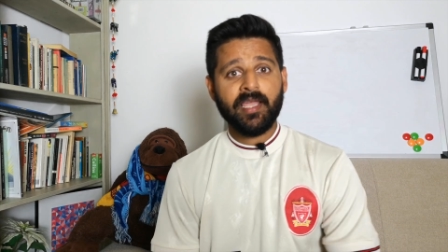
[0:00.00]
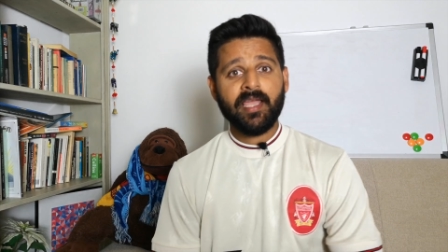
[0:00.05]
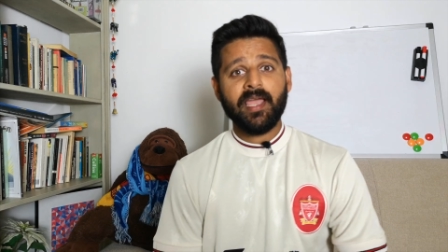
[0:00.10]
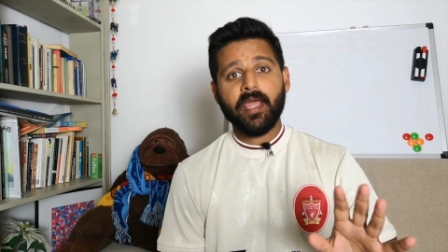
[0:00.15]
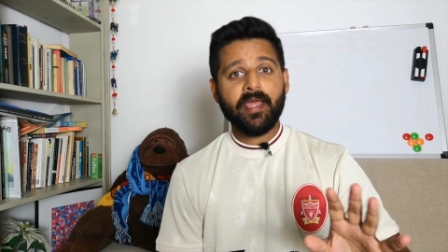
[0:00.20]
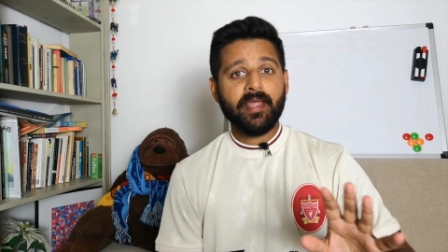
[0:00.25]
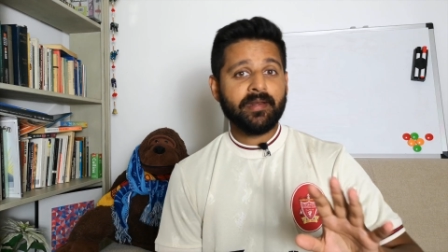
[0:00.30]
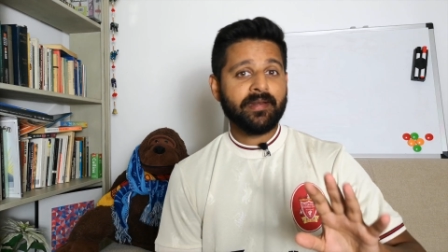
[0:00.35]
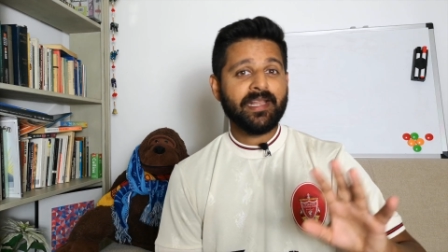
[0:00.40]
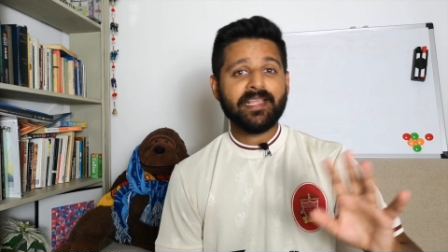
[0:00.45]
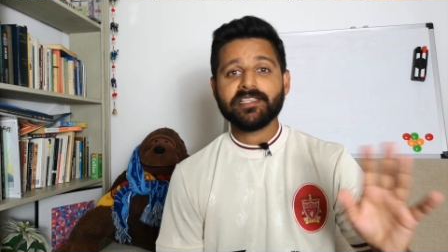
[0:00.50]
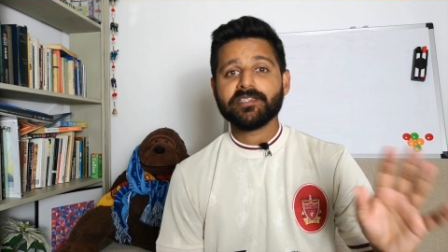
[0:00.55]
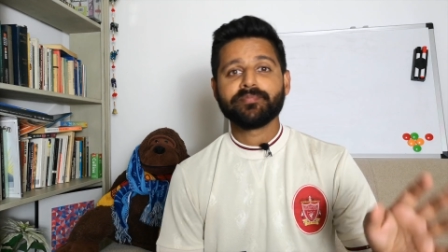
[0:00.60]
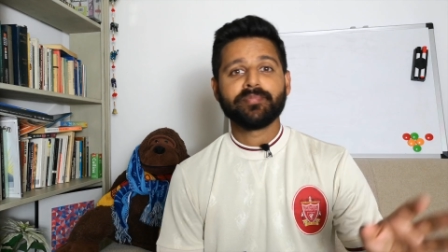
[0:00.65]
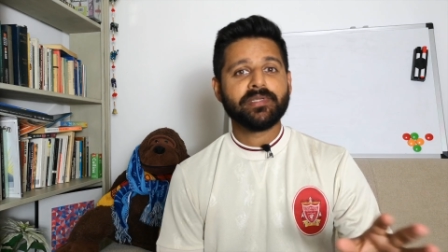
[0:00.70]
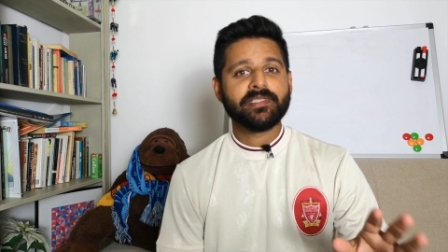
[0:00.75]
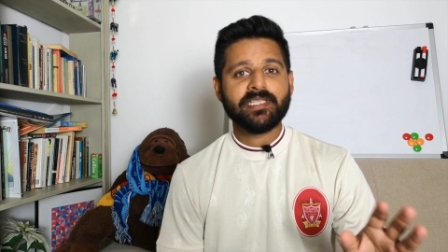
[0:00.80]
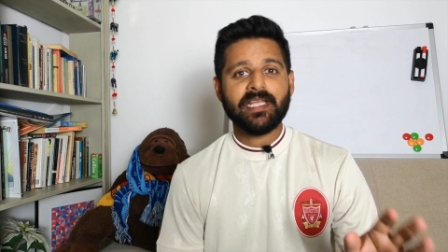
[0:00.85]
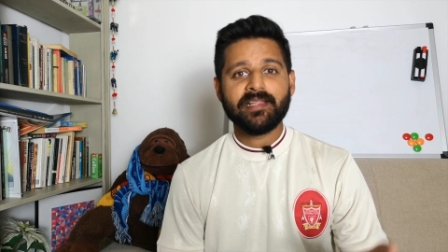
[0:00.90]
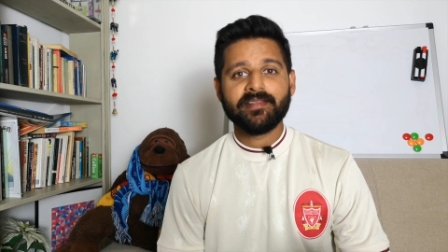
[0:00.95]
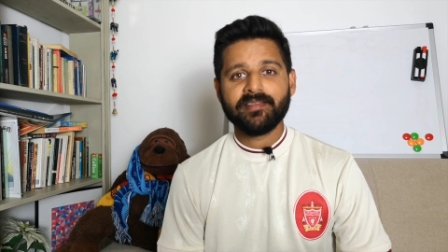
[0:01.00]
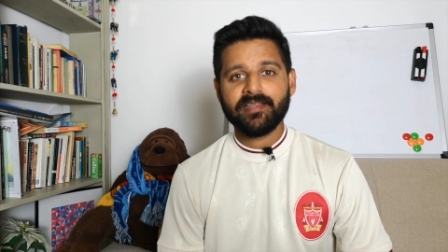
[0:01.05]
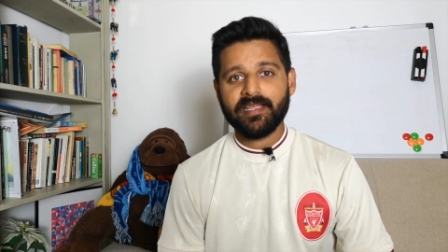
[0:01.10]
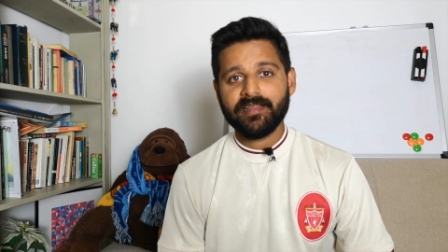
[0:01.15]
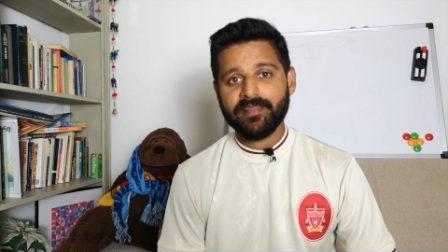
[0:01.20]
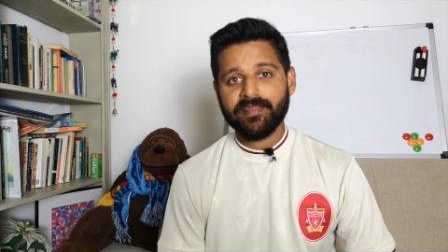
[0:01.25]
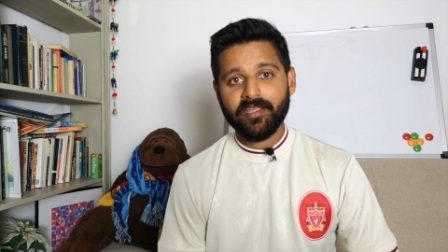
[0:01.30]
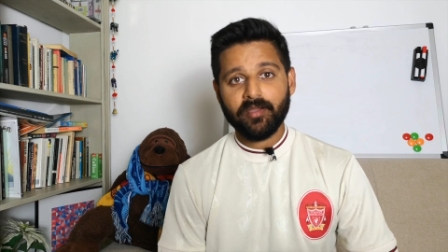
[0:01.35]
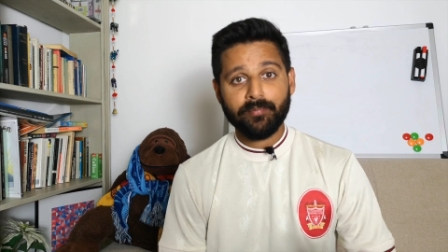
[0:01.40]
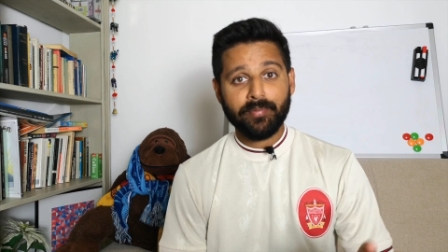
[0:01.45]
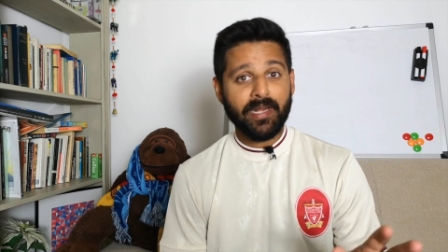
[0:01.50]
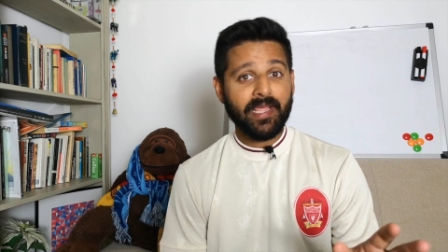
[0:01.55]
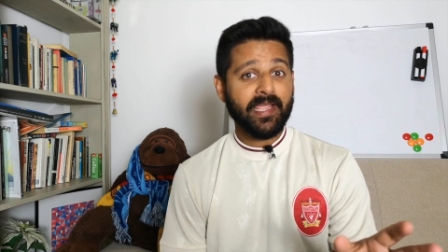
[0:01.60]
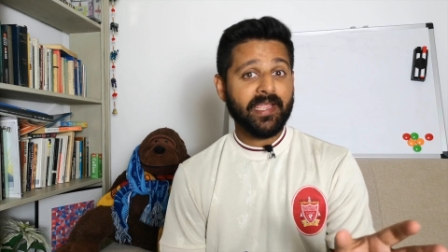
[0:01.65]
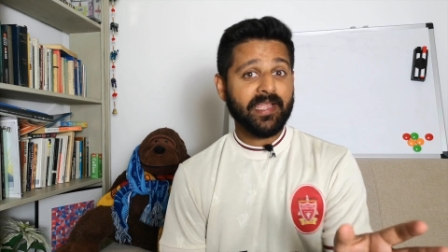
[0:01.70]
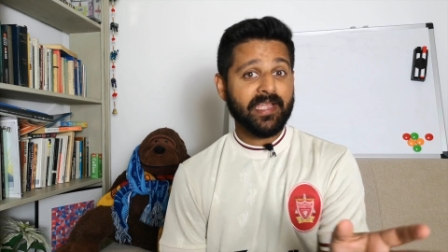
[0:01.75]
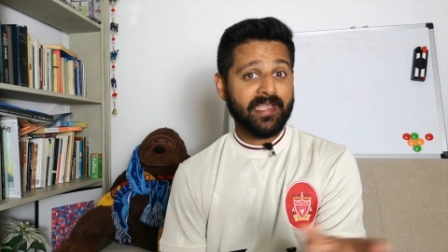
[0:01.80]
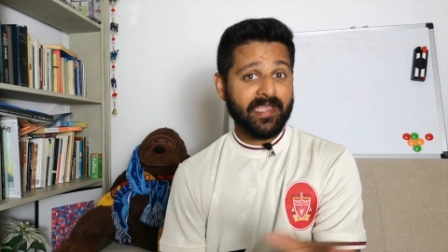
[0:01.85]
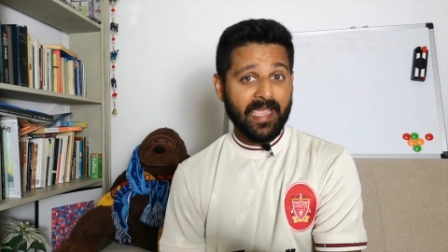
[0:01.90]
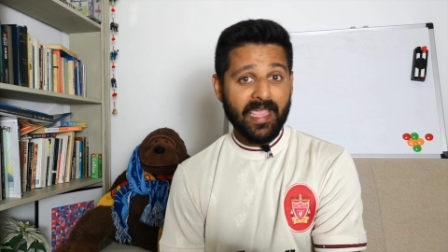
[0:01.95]
and let's pretend that they are
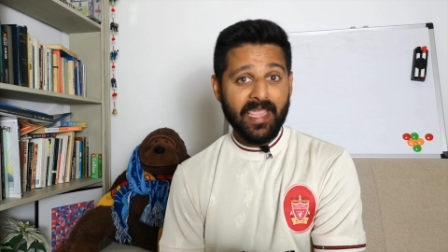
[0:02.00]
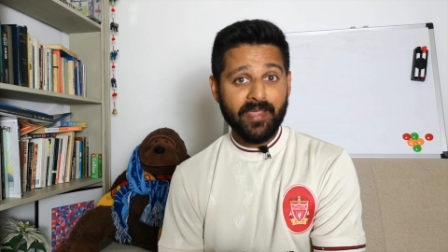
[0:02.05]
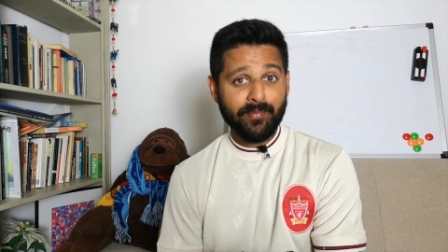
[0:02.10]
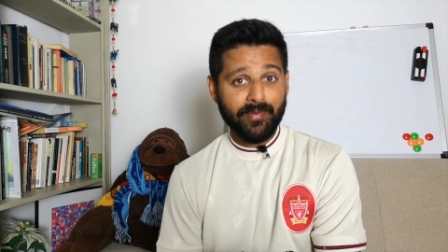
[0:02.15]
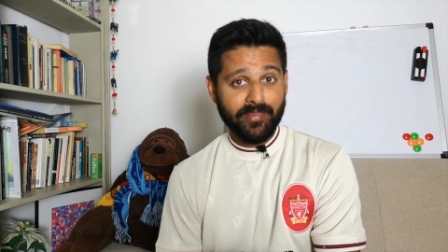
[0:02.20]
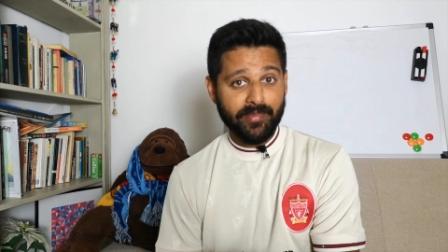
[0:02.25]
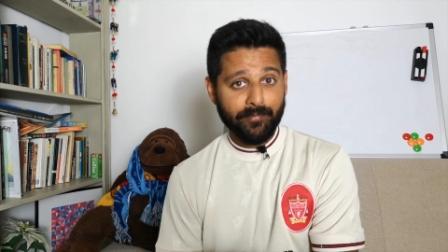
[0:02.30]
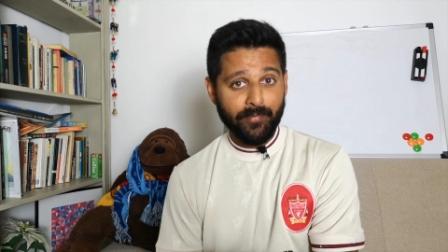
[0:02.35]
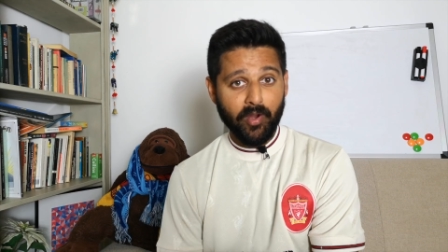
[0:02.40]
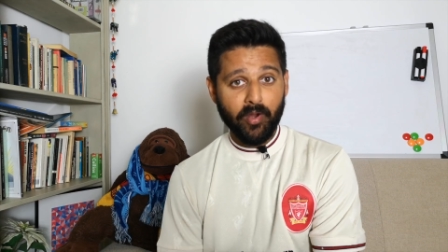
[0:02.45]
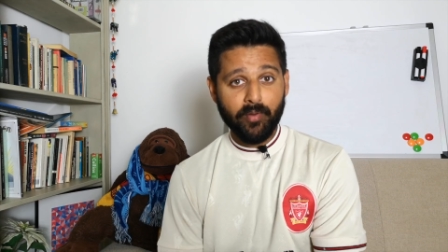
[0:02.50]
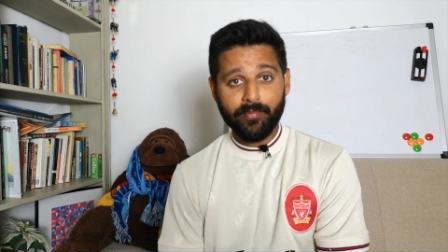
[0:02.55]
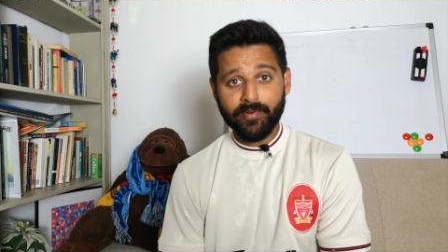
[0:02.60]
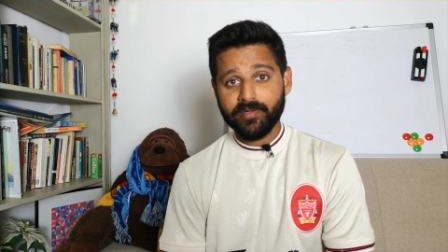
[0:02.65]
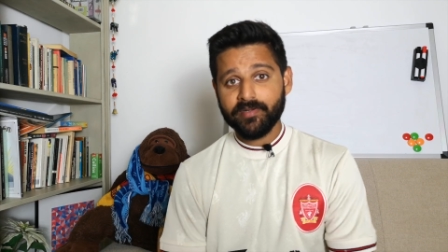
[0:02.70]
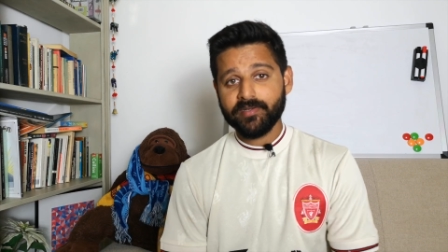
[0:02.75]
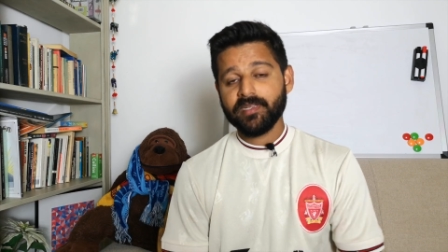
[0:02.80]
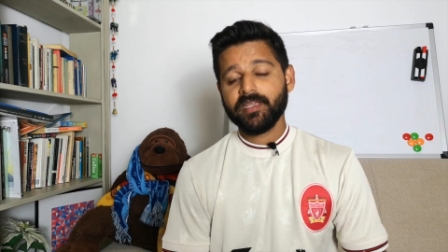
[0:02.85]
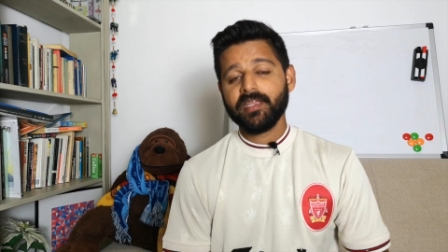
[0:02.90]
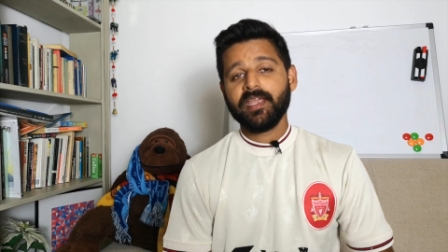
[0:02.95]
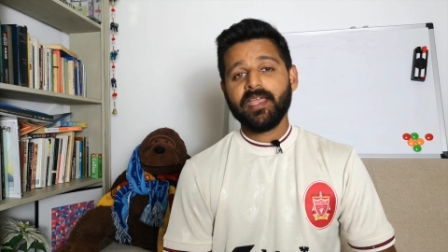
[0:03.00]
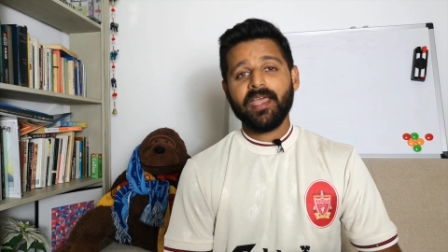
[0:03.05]
playing a game at the moment